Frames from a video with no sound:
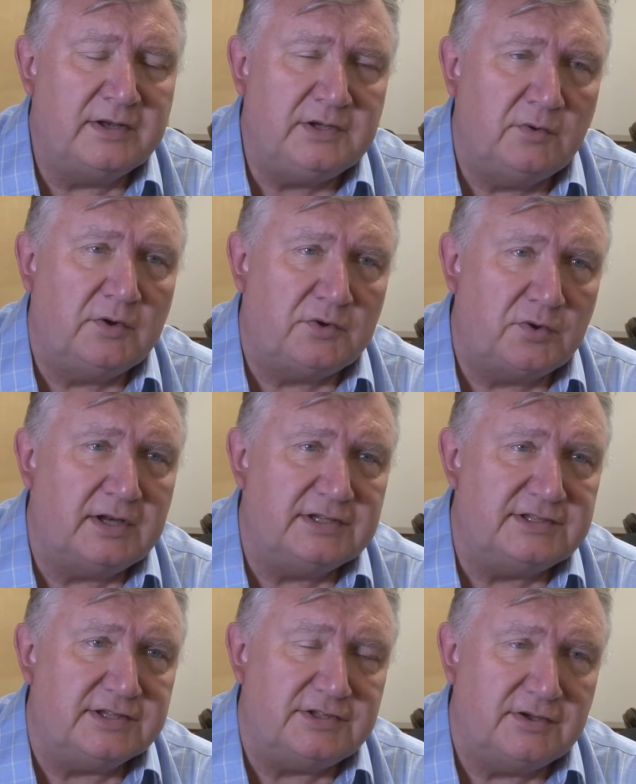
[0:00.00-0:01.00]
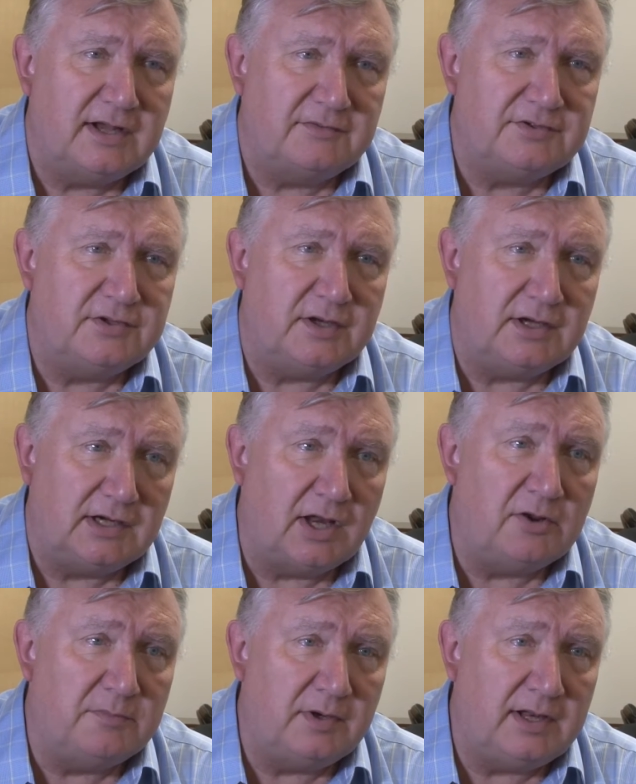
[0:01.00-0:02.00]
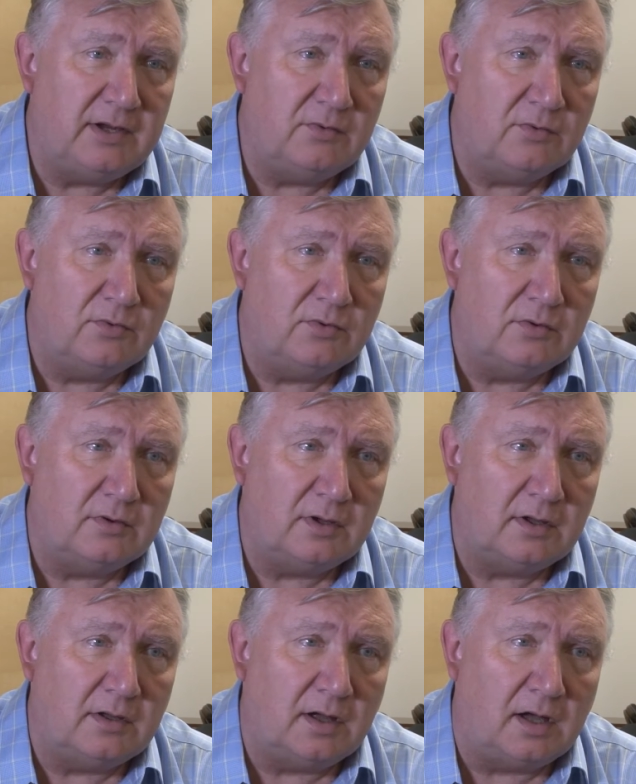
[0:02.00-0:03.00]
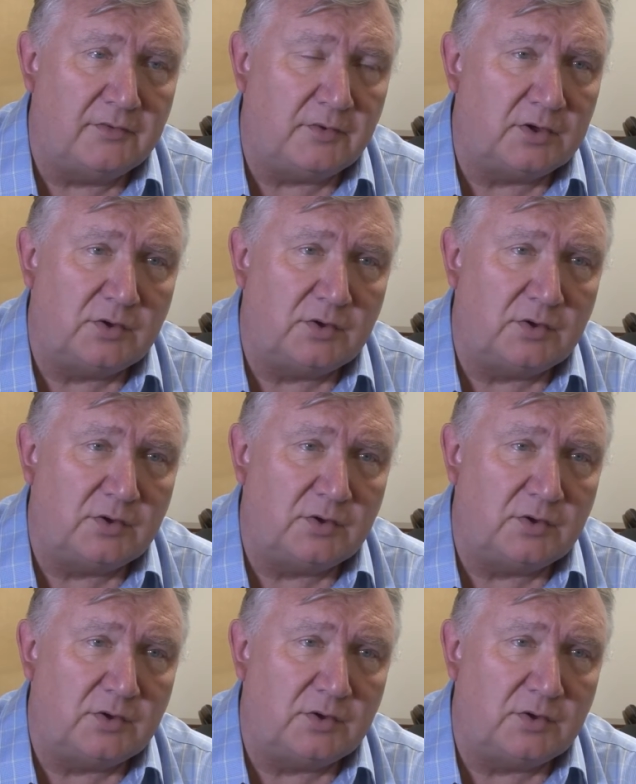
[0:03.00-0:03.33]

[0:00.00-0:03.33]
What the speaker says: When you're accredited, do you have to do it globally, or are the